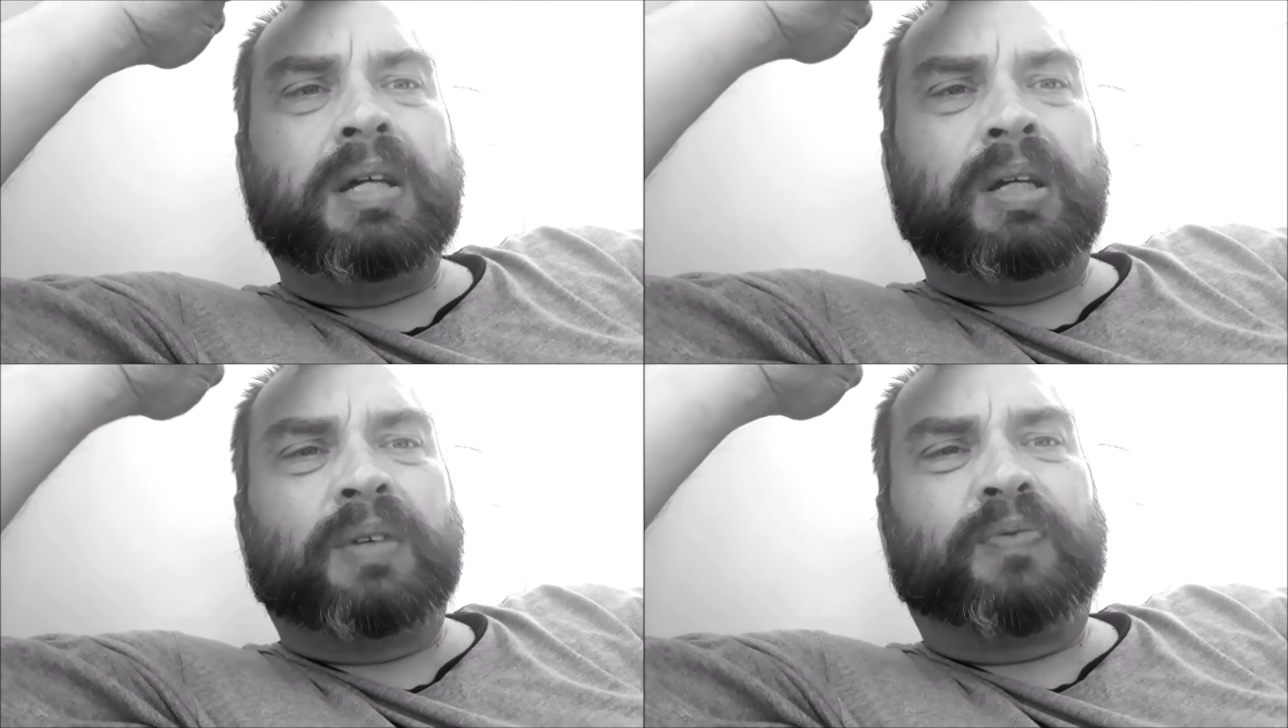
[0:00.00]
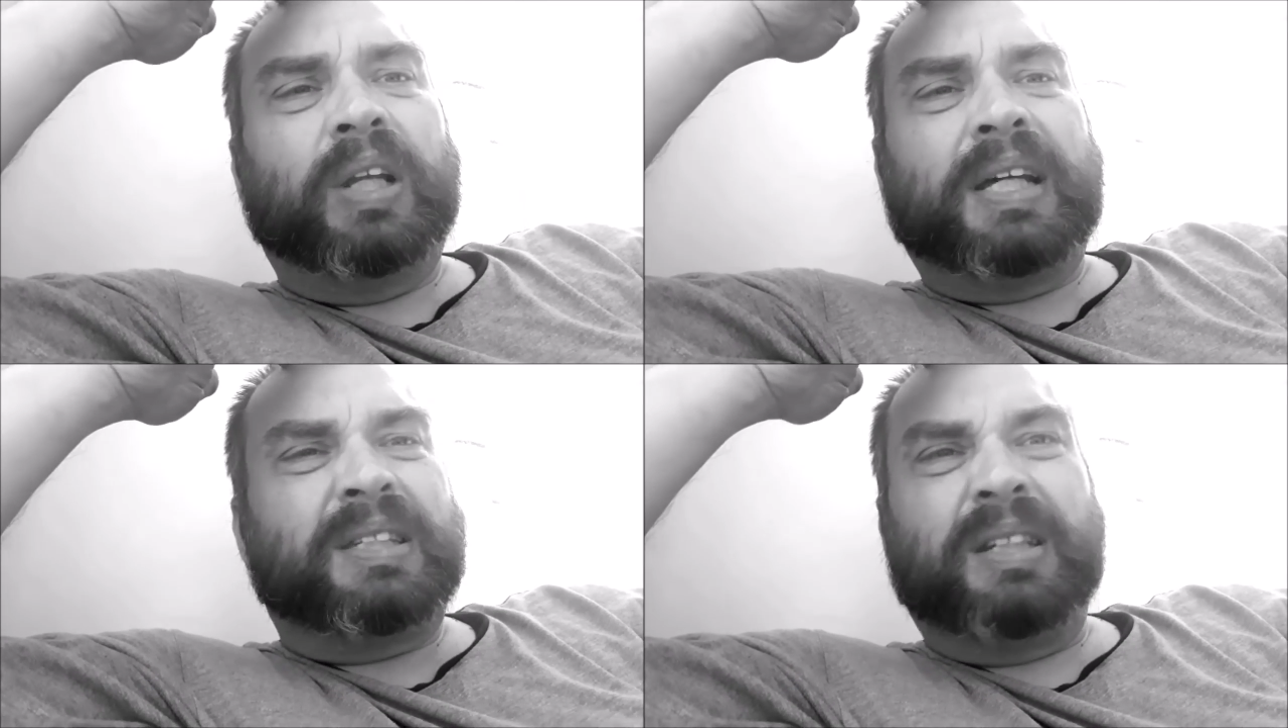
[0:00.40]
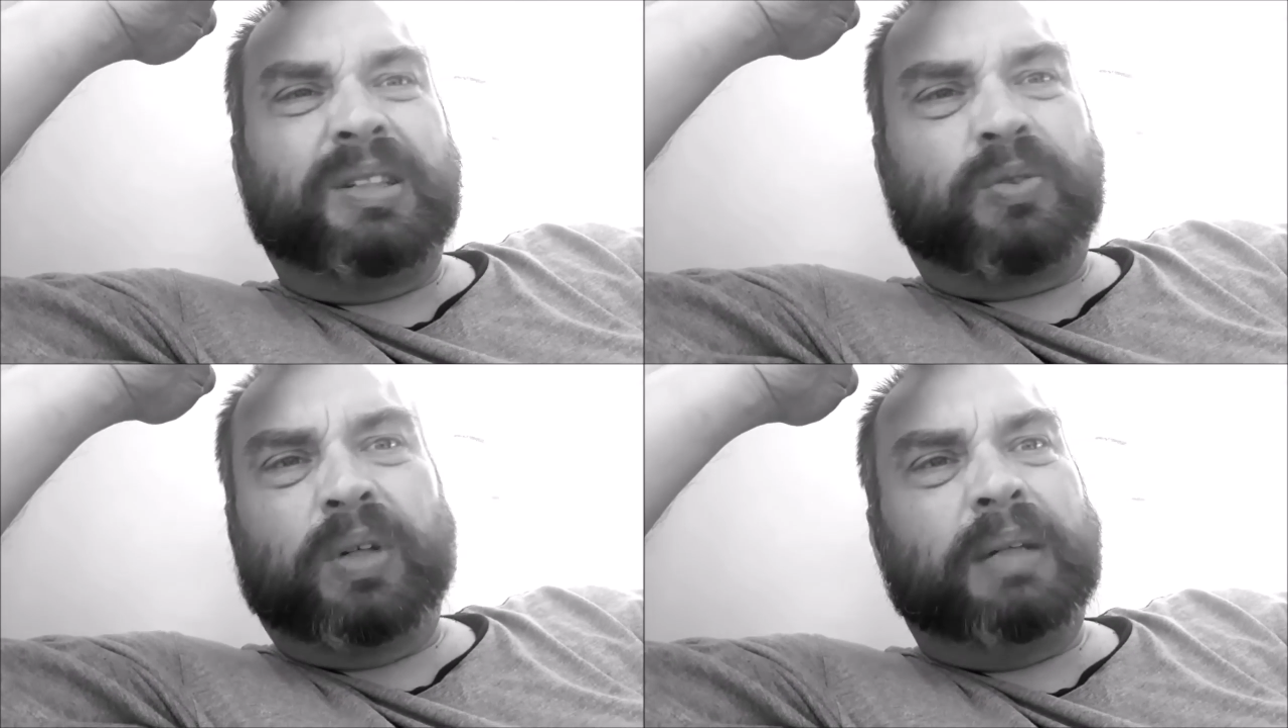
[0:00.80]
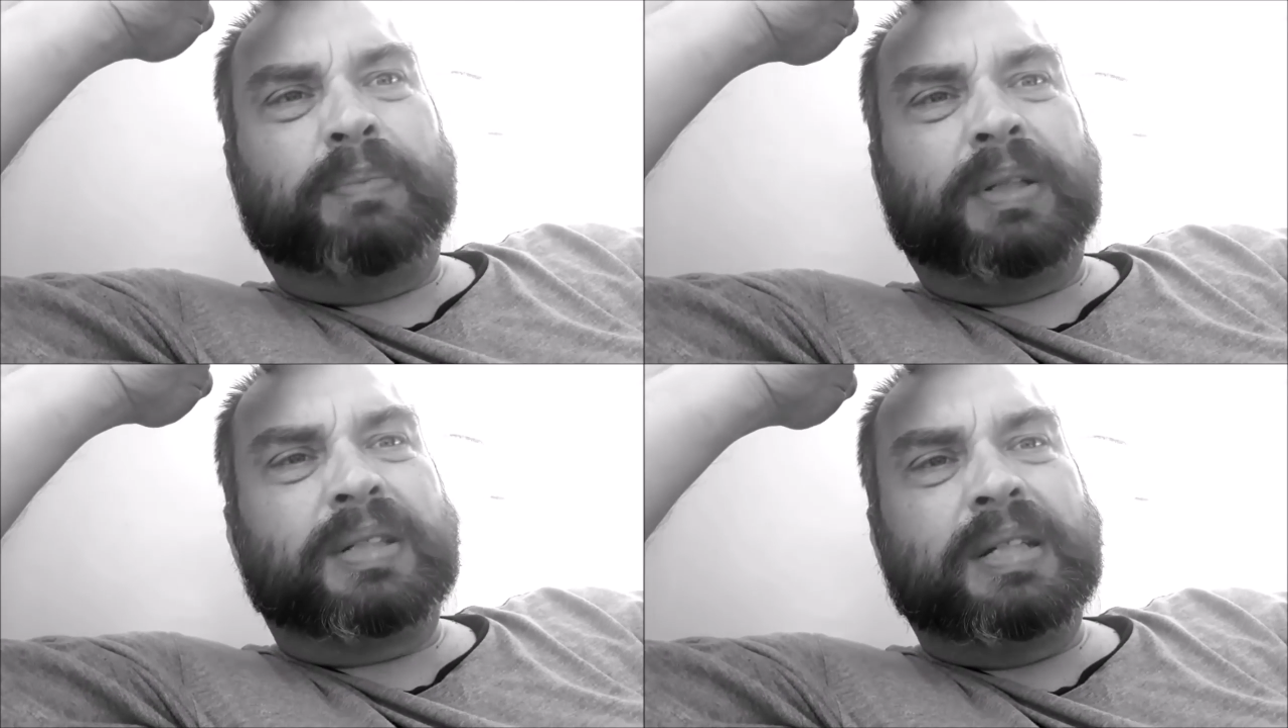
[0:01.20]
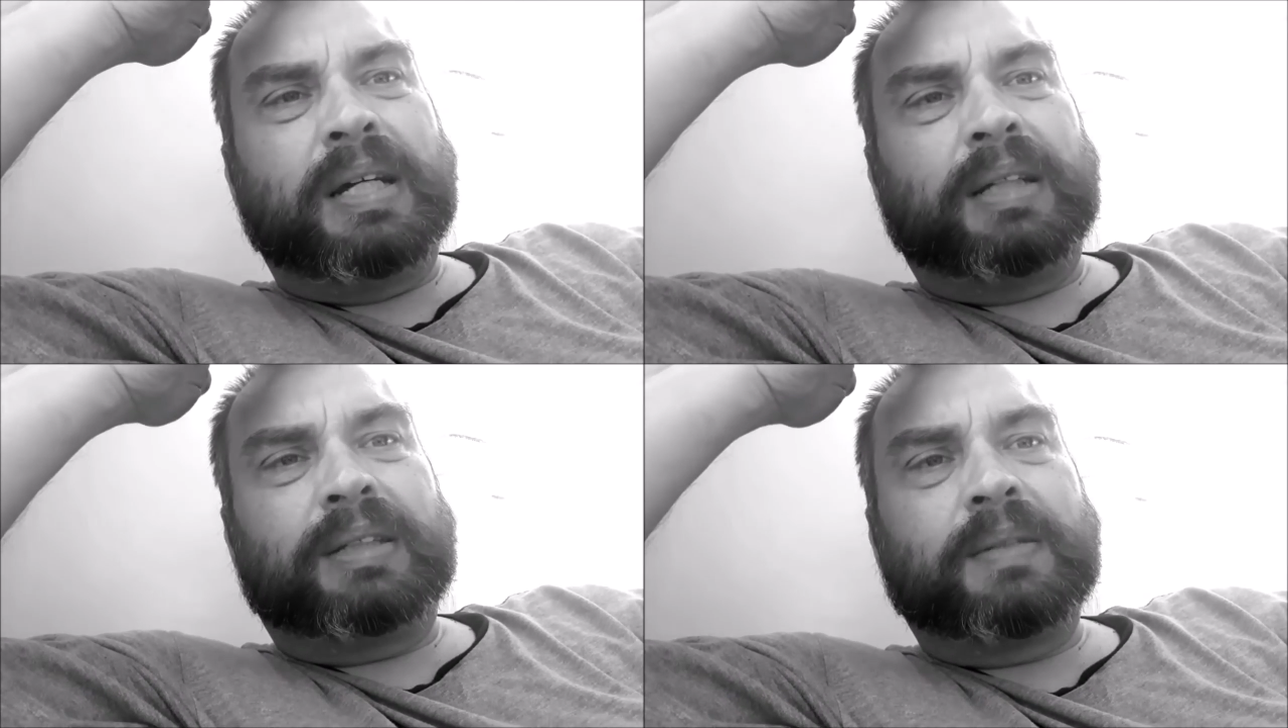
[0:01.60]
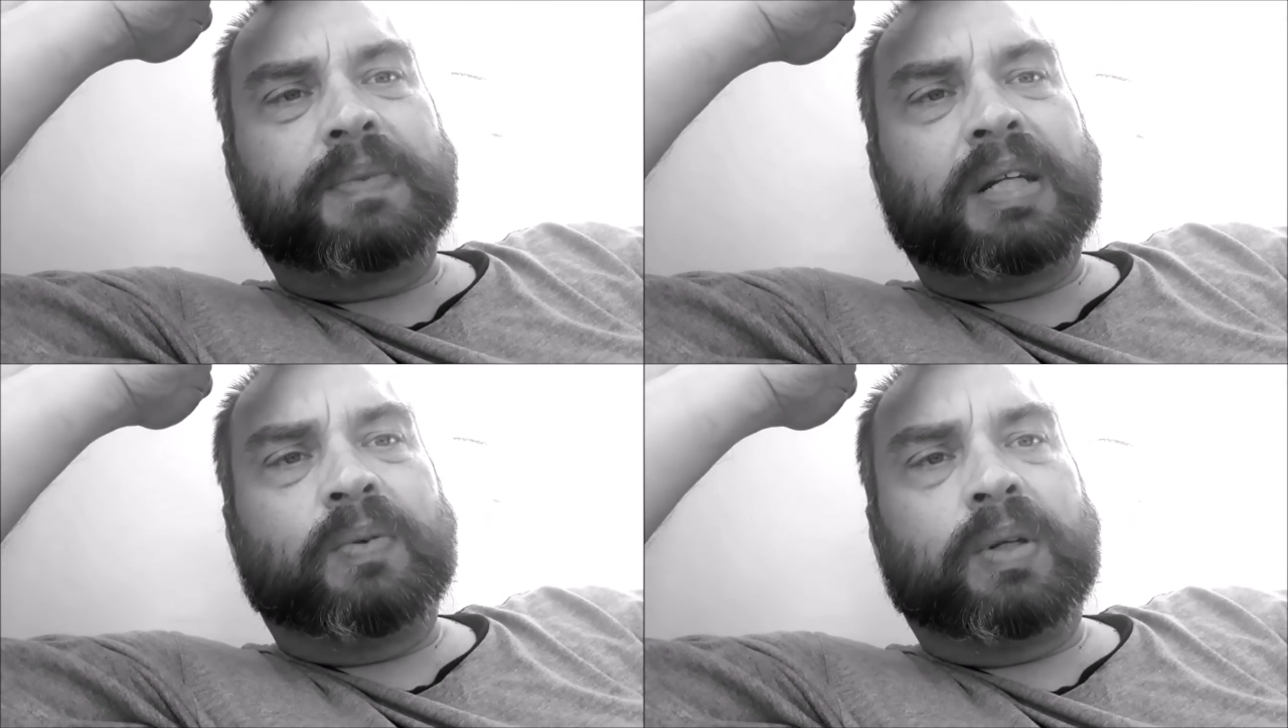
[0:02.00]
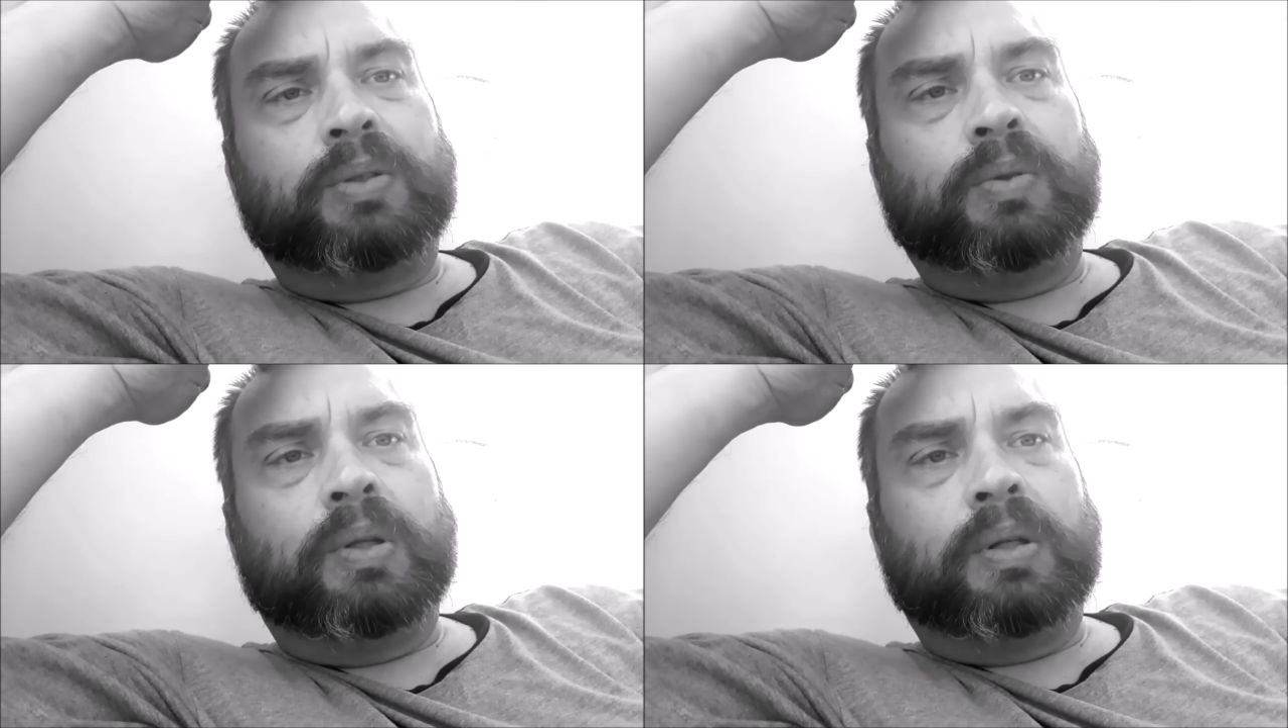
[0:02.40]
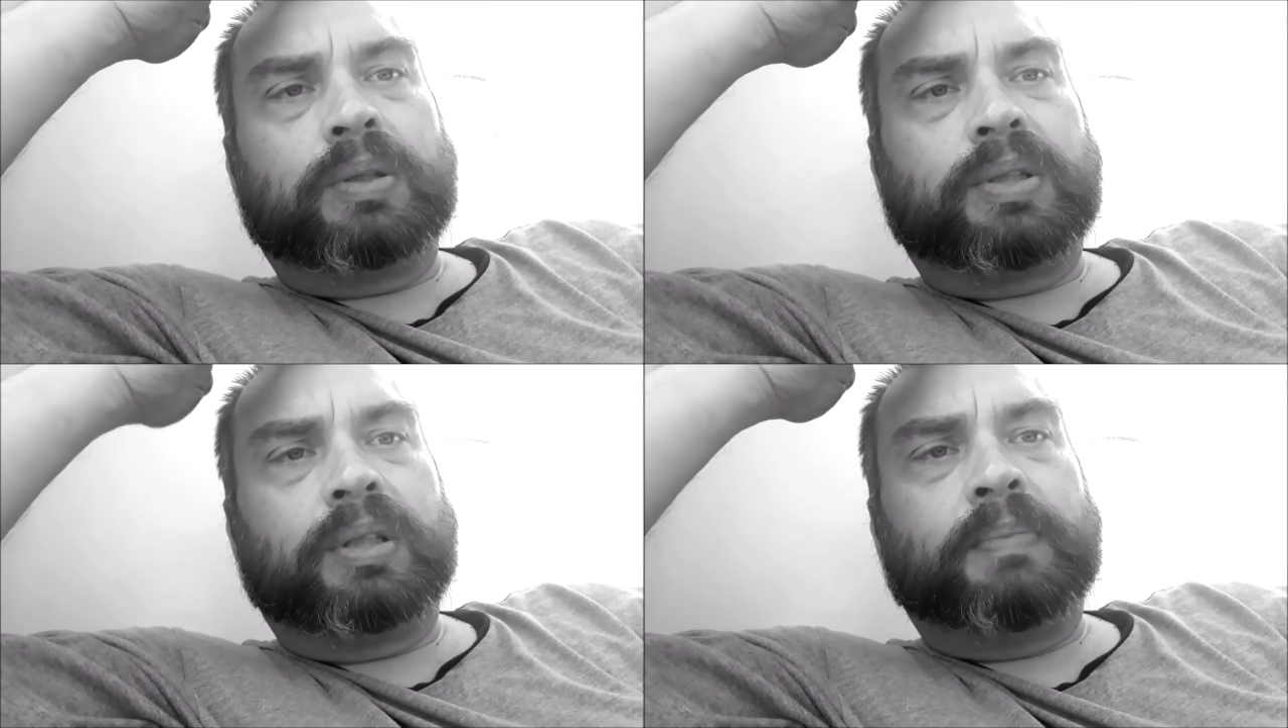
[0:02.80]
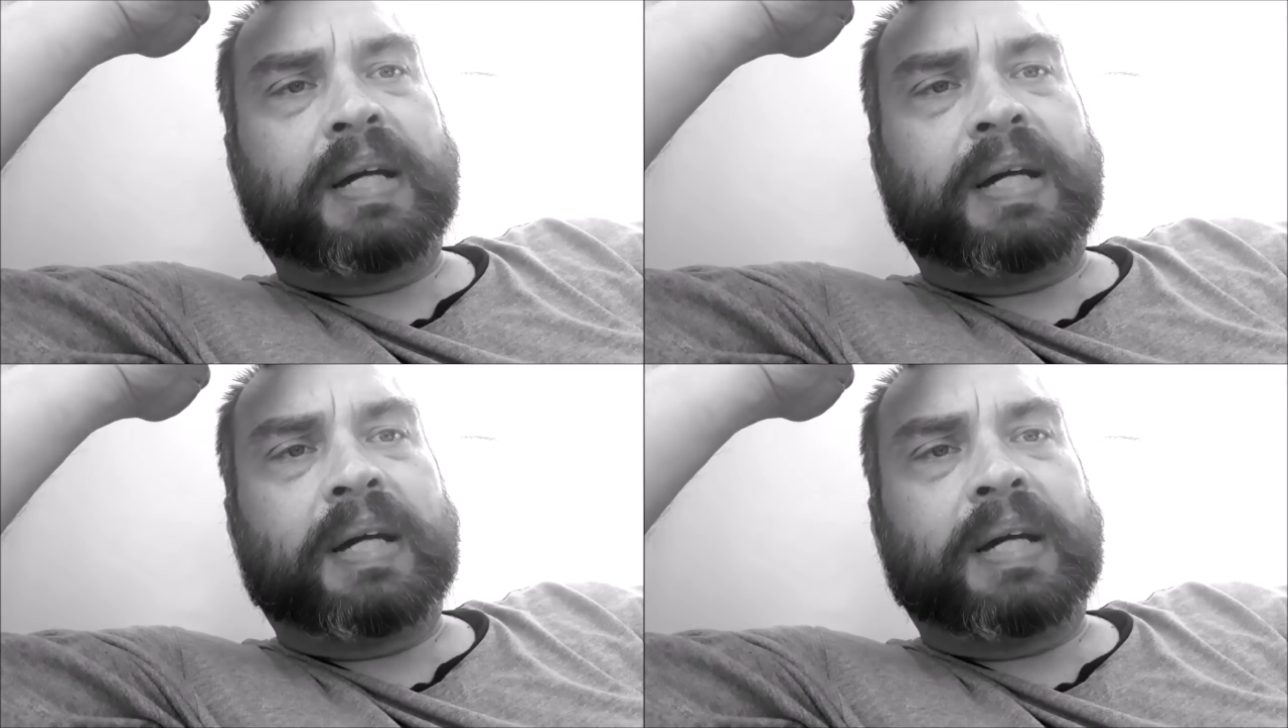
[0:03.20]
Freelancing is great, but it's not something I want to do long term.